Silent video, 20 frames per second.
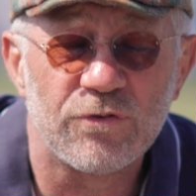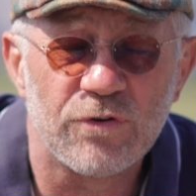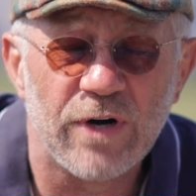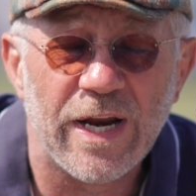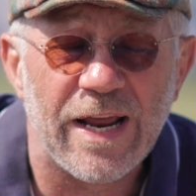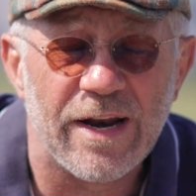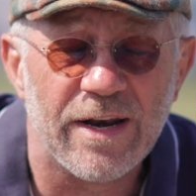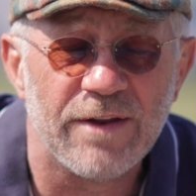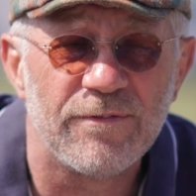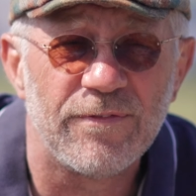
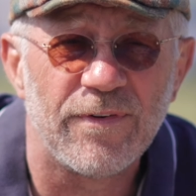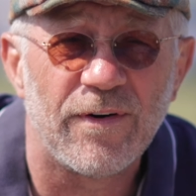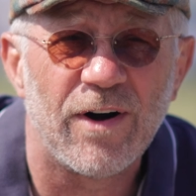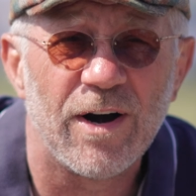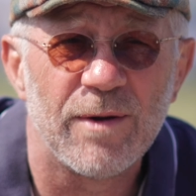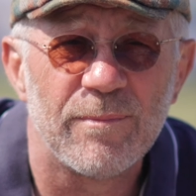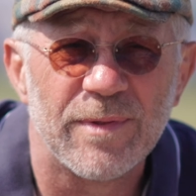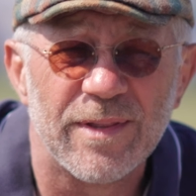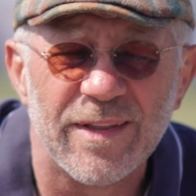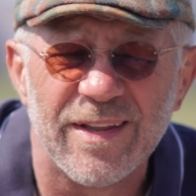create an
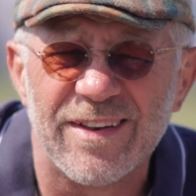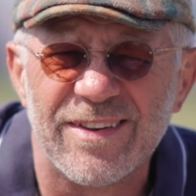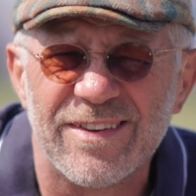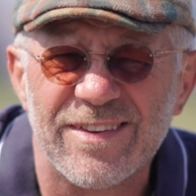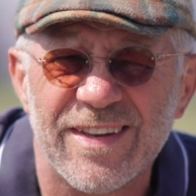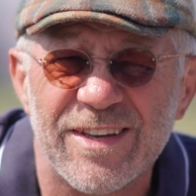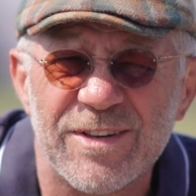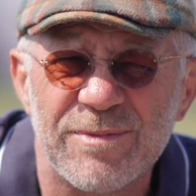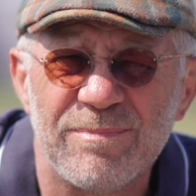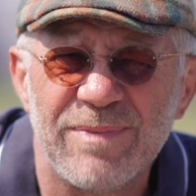environment
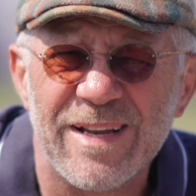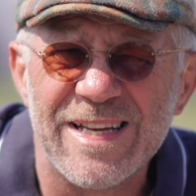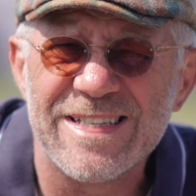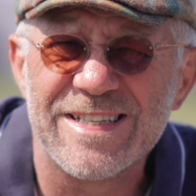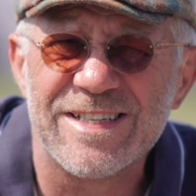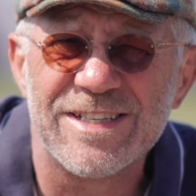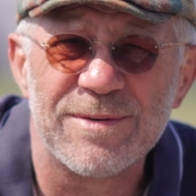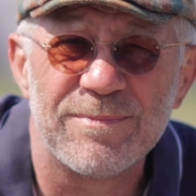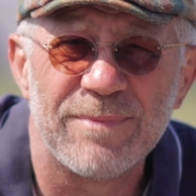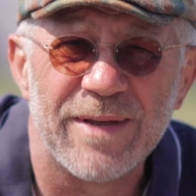that's
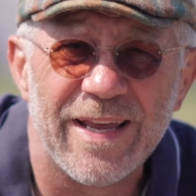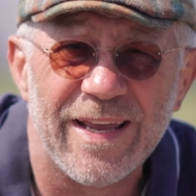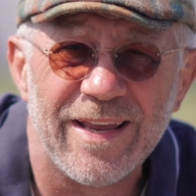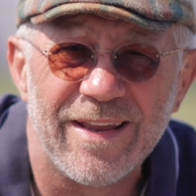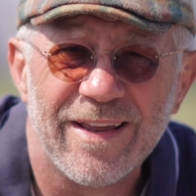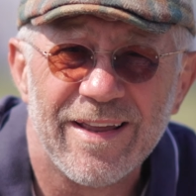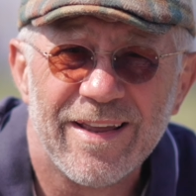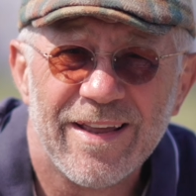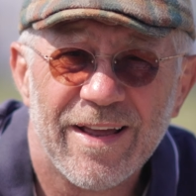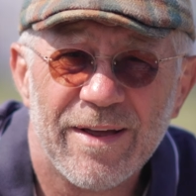pleasant to be
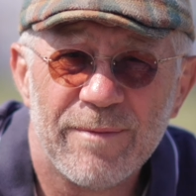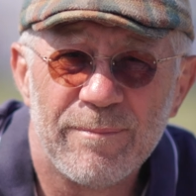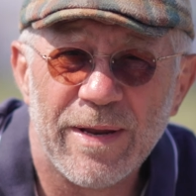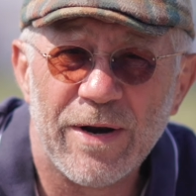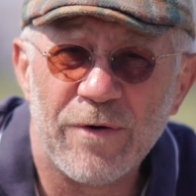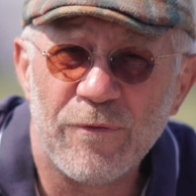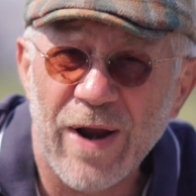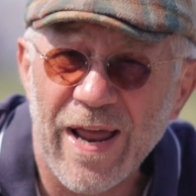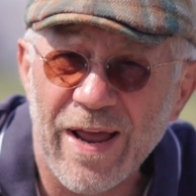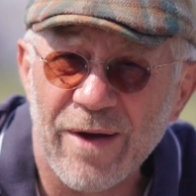
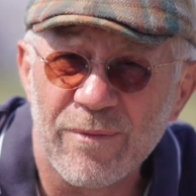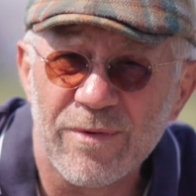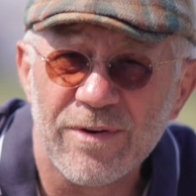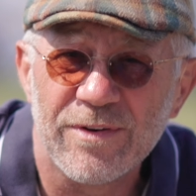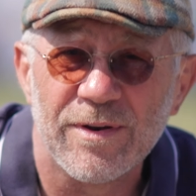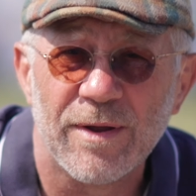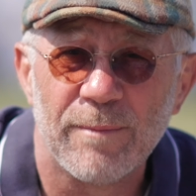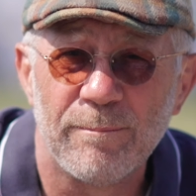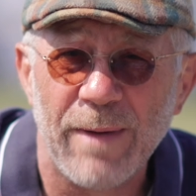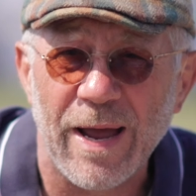
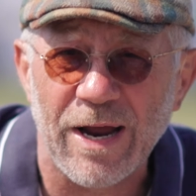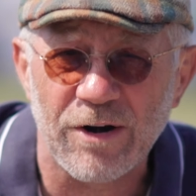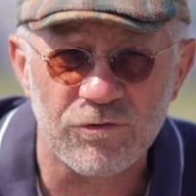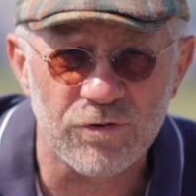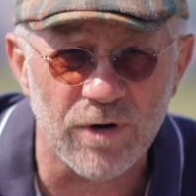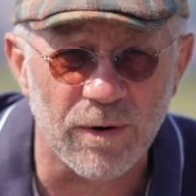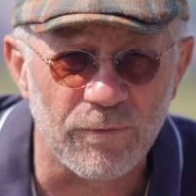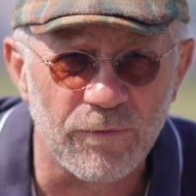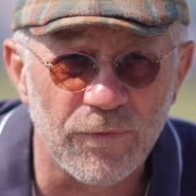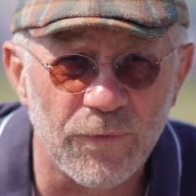around, a
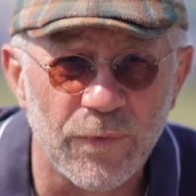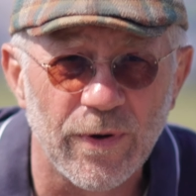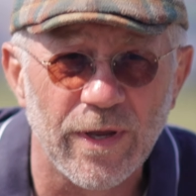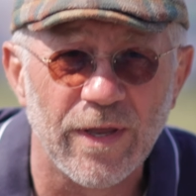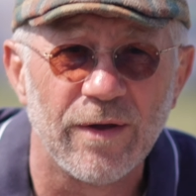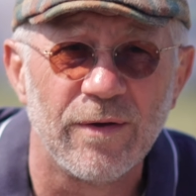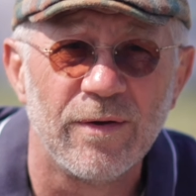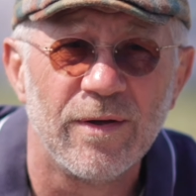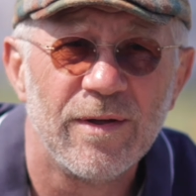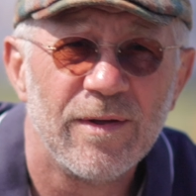backdrop for
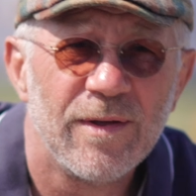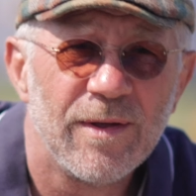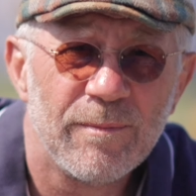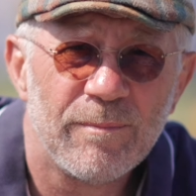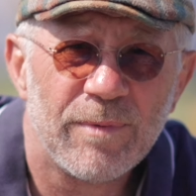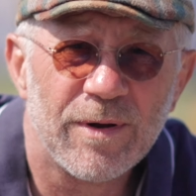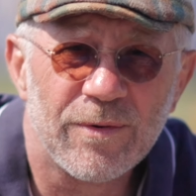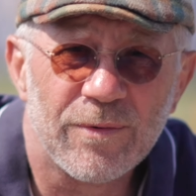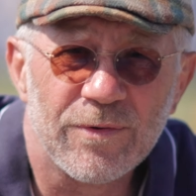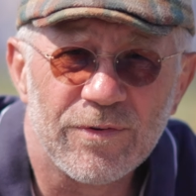you,
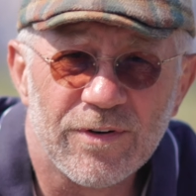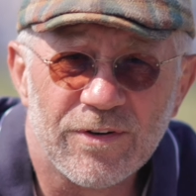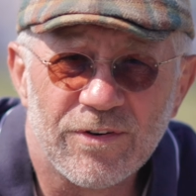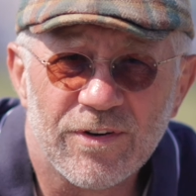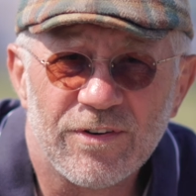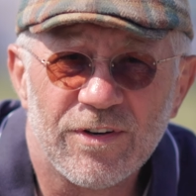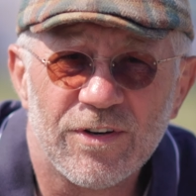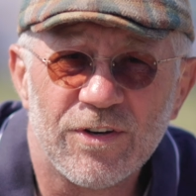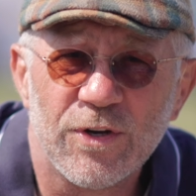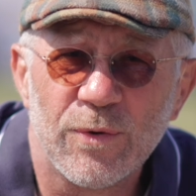but also
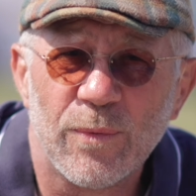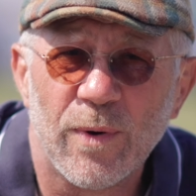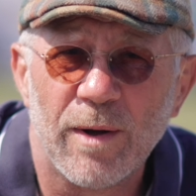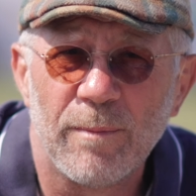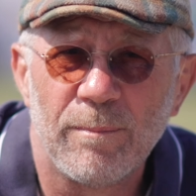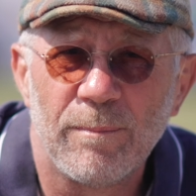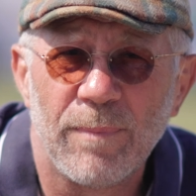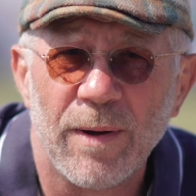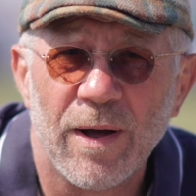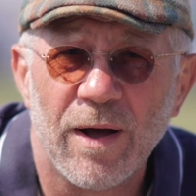just to do our
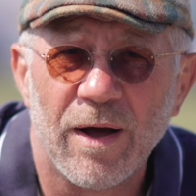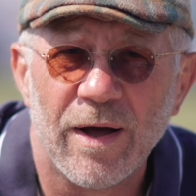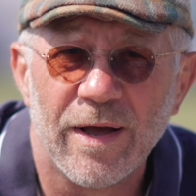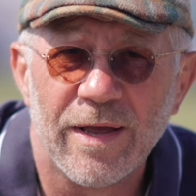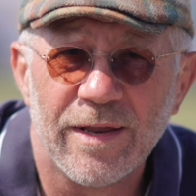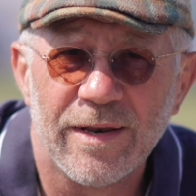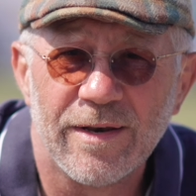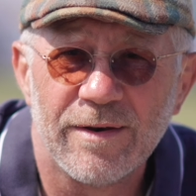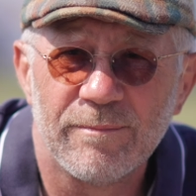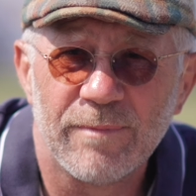part
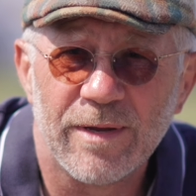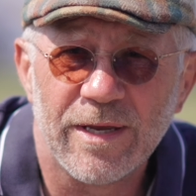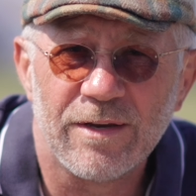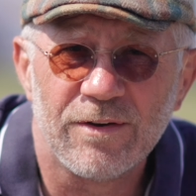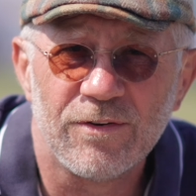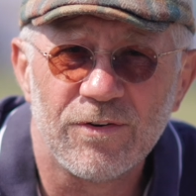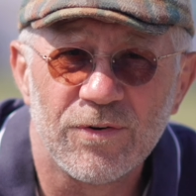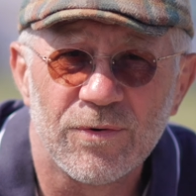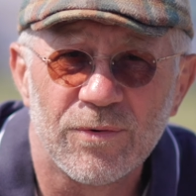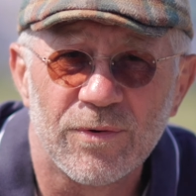in
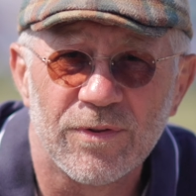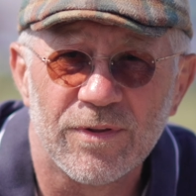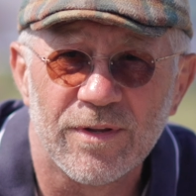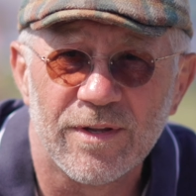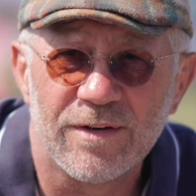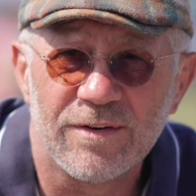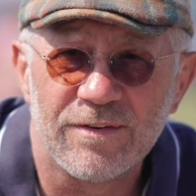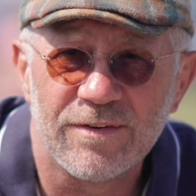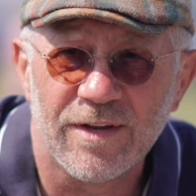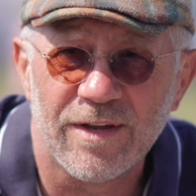making sure
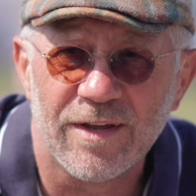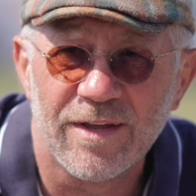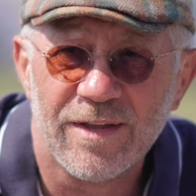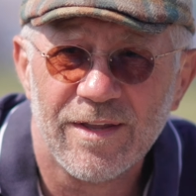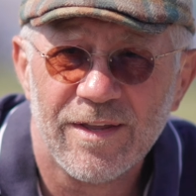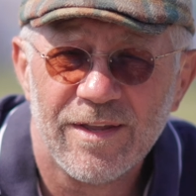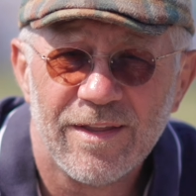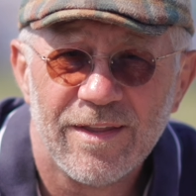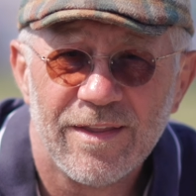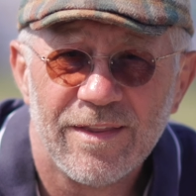that
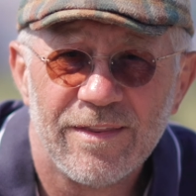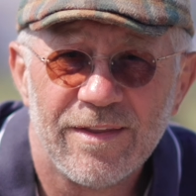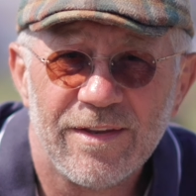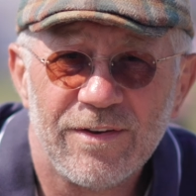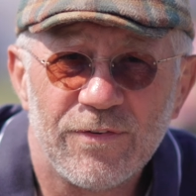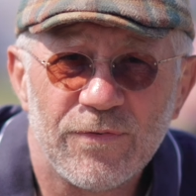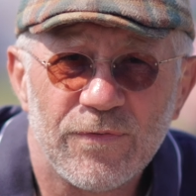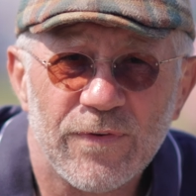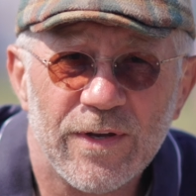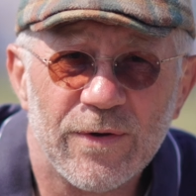
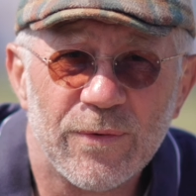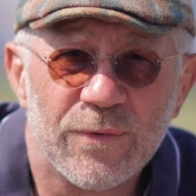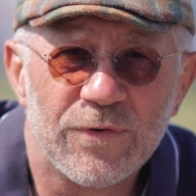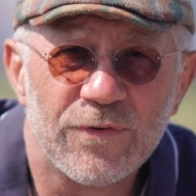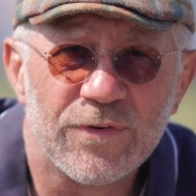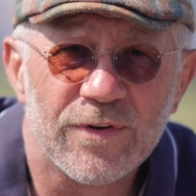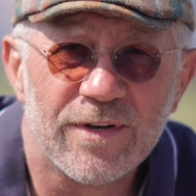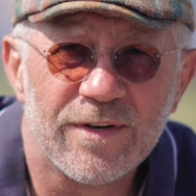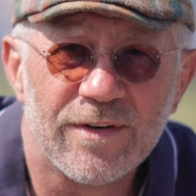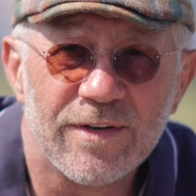these
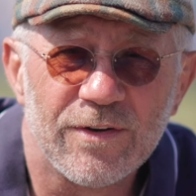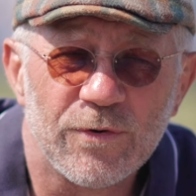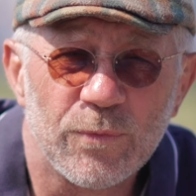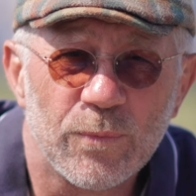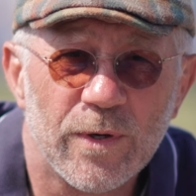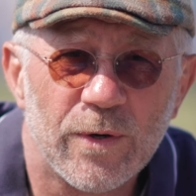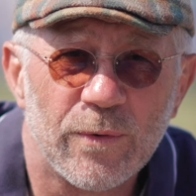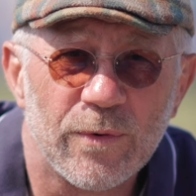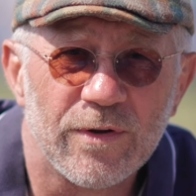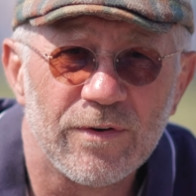fields and this
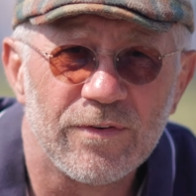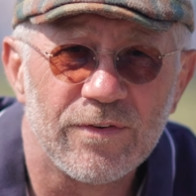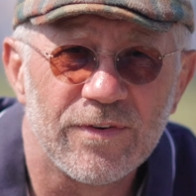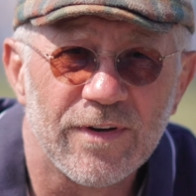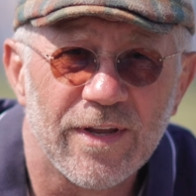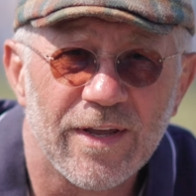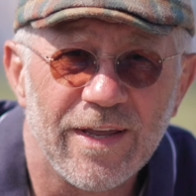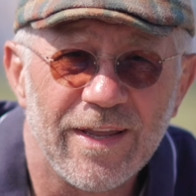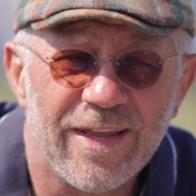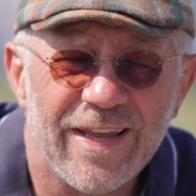world is
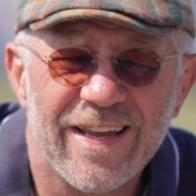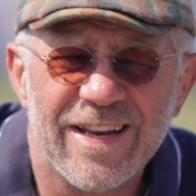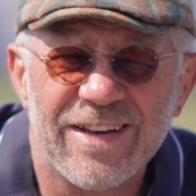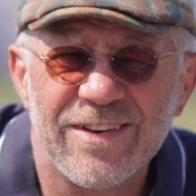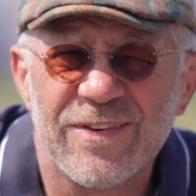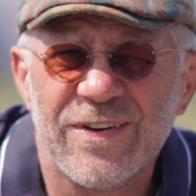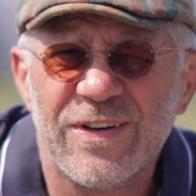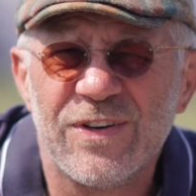here to